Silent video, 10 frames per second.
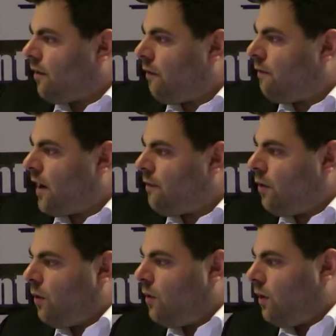on five
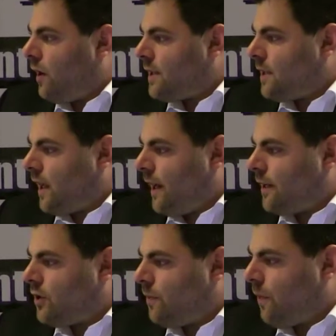L O or S E
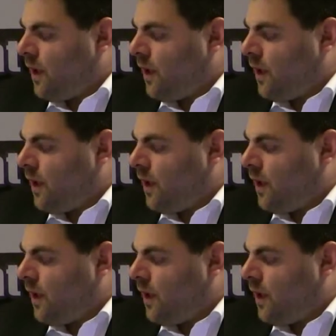H.